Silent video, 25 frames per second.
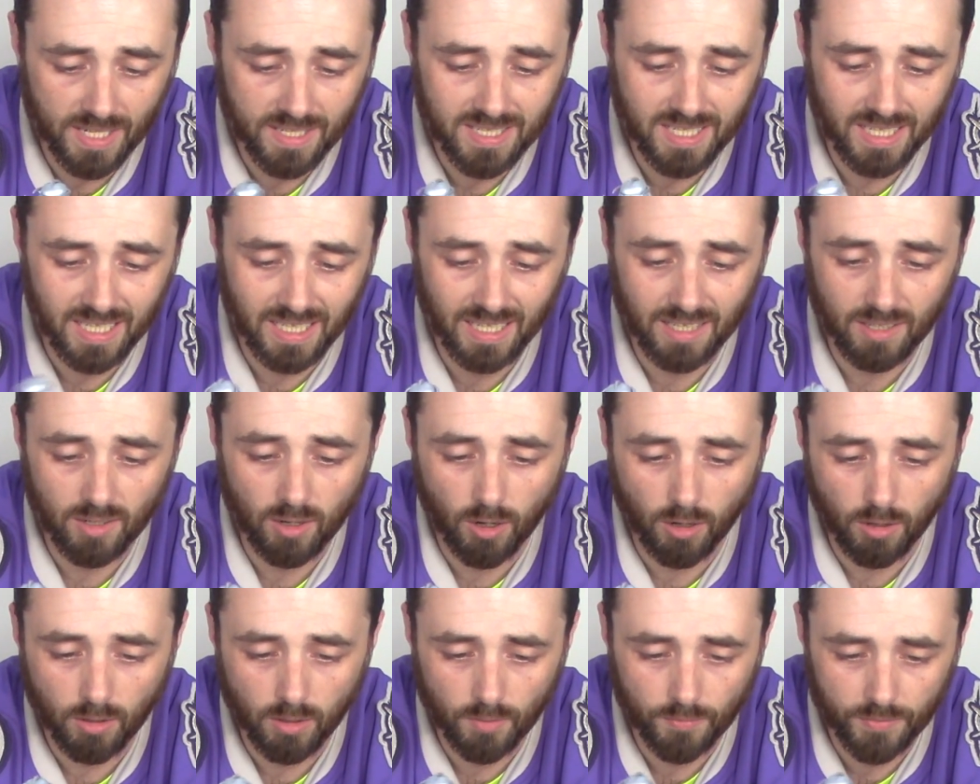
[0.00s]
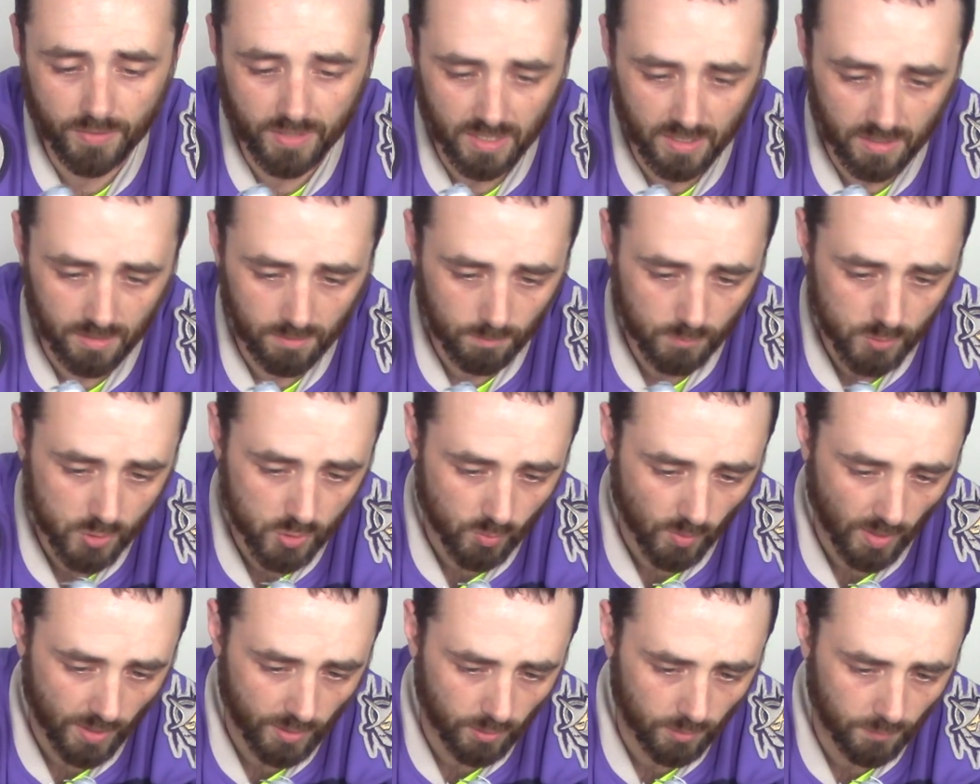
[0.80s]
get all of the
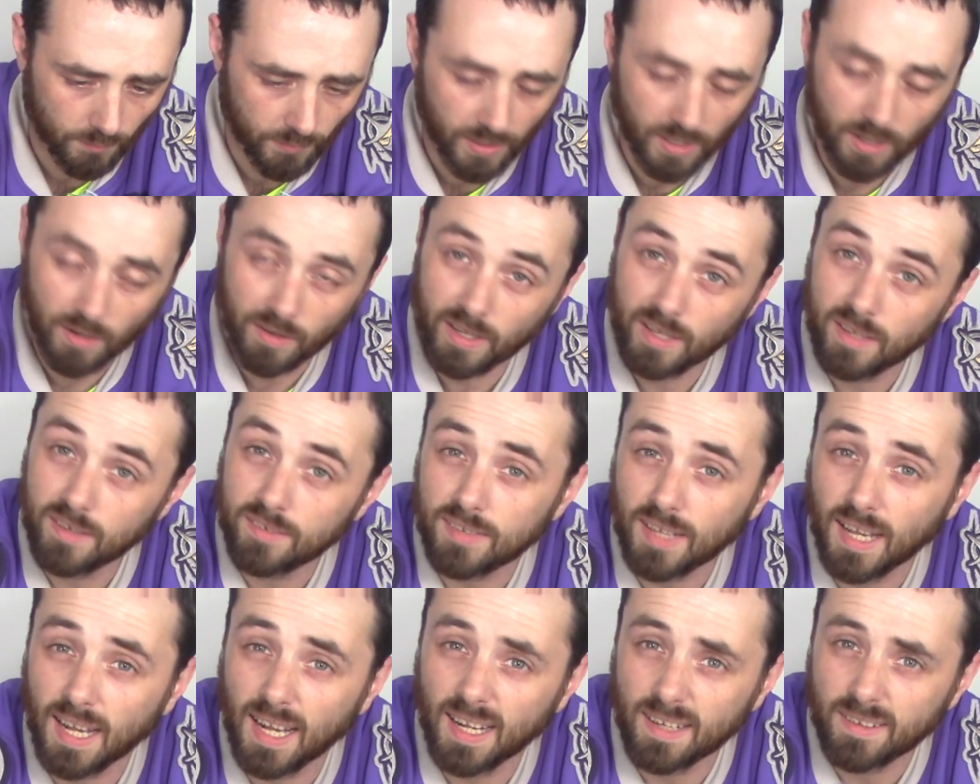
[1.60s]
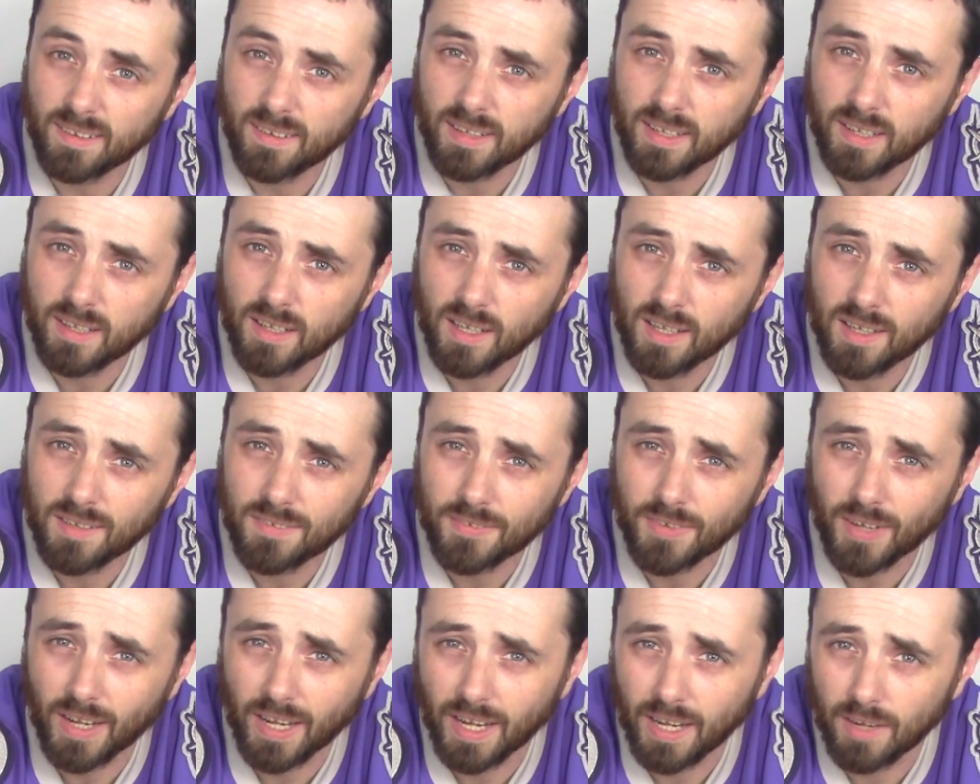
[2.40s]
Shredder variants, oddly enough.
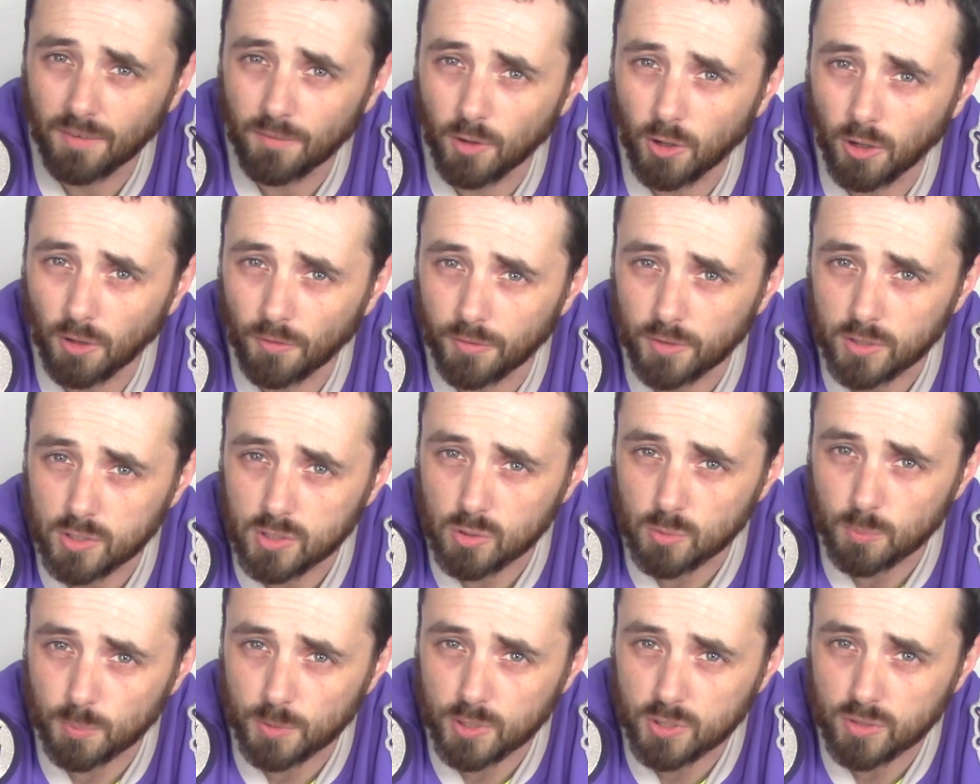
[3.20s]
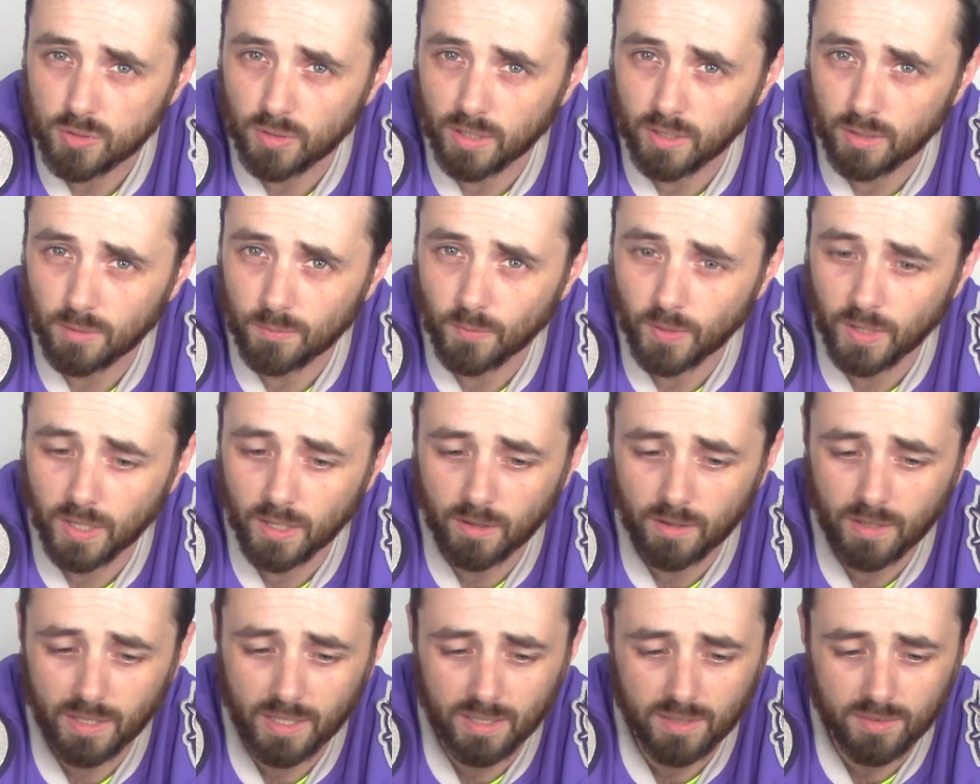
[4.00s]
I have all of the Super Shredder
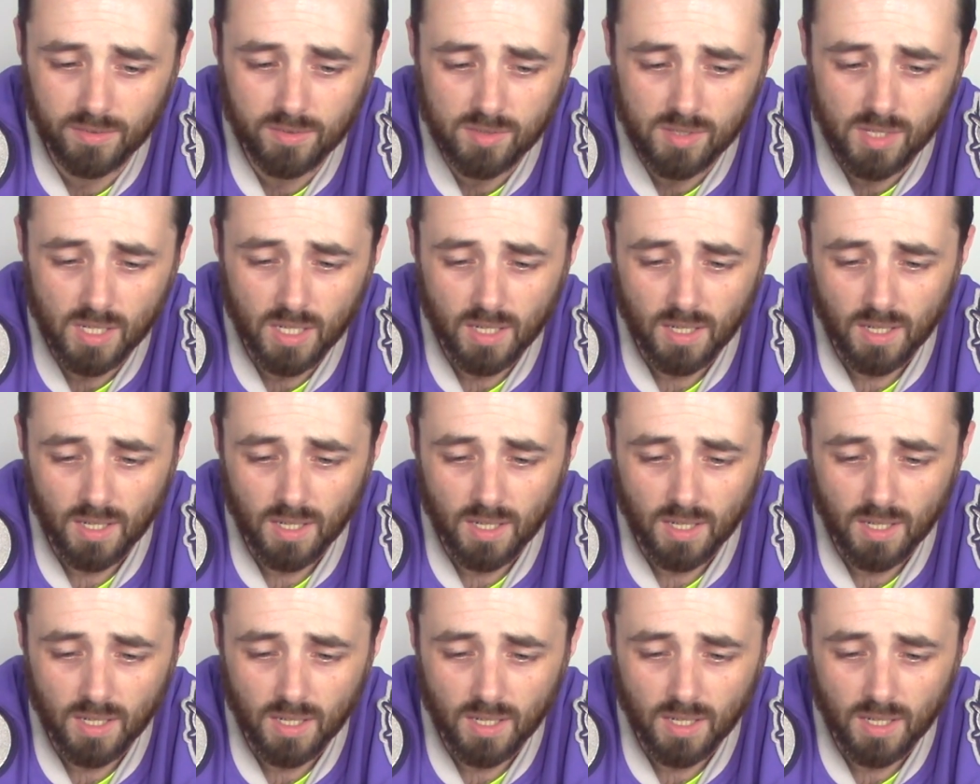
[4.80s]
variants.